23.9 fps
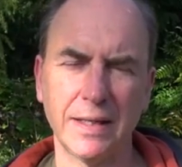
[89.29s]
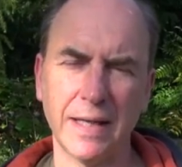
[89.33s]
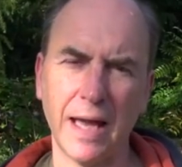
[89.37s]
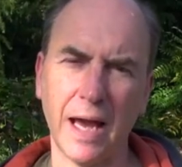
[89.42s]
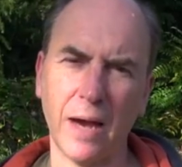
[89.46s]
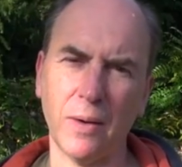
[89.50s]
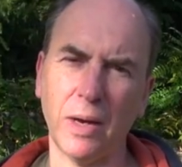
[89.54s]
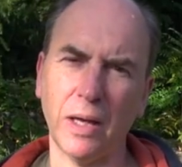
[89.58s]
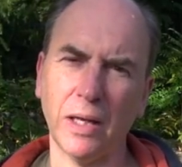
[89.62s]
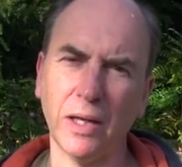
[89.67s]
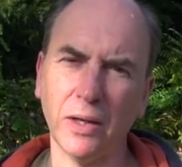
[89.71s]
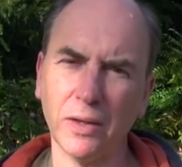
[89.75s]

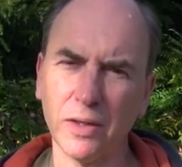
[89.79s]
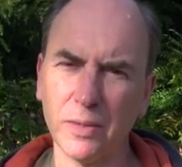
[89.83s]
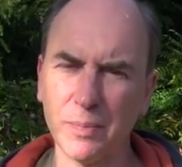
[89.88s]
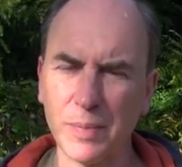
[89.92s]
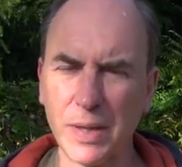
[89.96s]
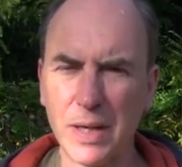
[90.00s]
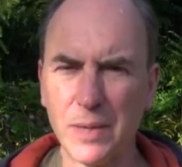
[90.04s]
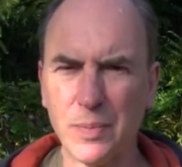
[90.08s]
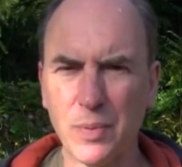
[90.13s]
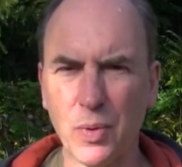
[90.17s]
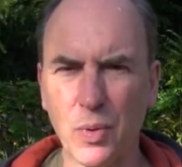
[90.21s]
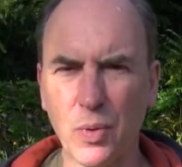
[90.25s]
Now, a lot of
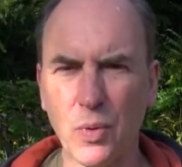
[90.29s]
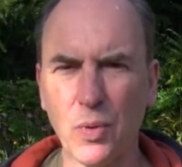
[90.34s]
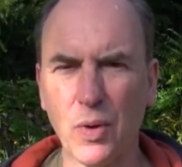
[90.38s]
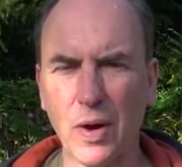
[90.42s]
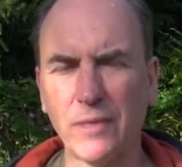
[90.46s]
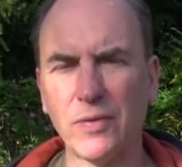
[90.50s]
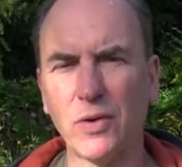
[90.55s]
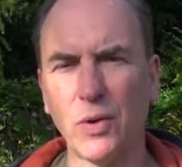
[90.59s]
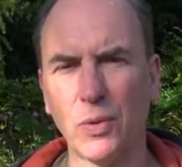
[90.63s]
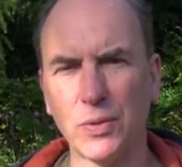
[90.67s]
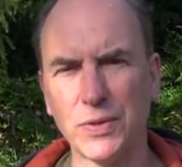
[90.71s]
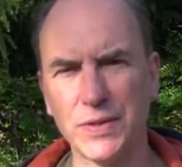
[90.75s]
people,
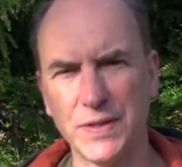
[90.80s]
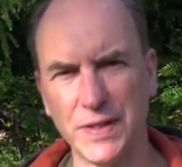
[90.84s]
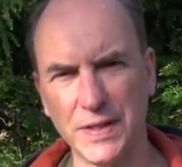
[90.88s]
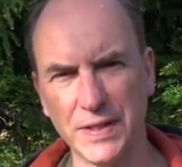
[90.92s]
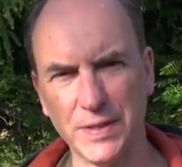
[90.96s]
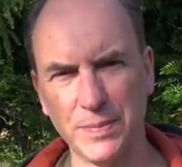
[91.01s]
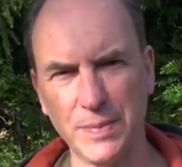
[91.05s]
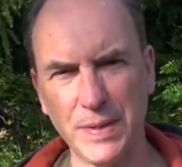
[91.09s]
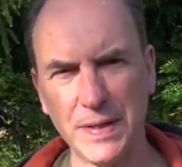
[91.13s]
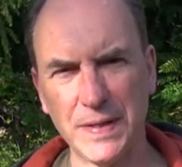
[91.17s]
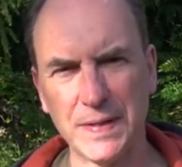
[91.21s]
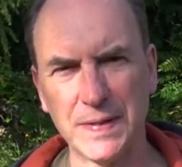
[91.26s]
of course,
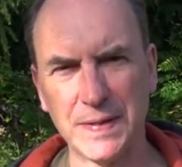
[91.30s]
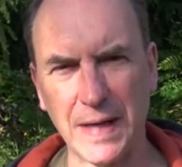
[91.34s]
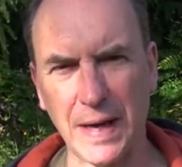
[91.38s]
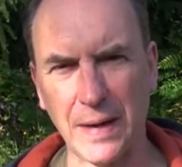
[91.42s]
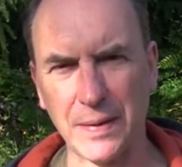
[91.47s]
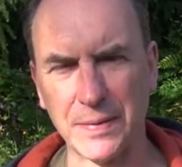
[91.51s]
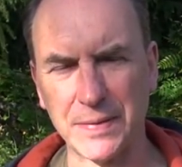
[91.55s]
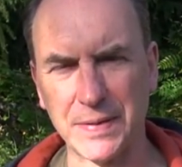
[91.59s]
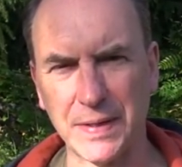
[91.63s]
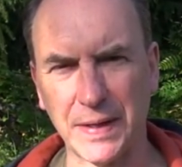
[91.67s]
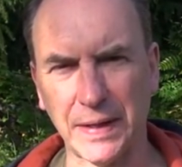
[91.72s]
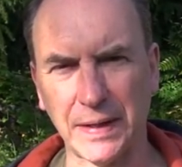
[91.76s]
dismiss
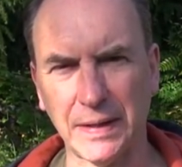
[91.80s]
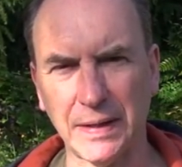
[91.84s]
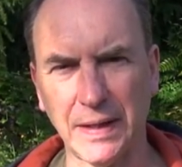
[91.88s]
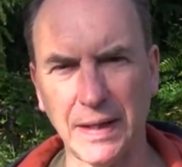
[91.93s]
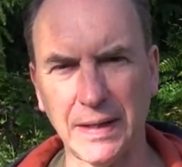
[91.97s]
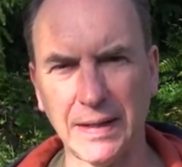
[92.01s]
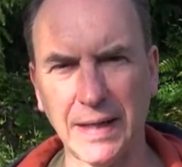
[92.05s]
dowsing,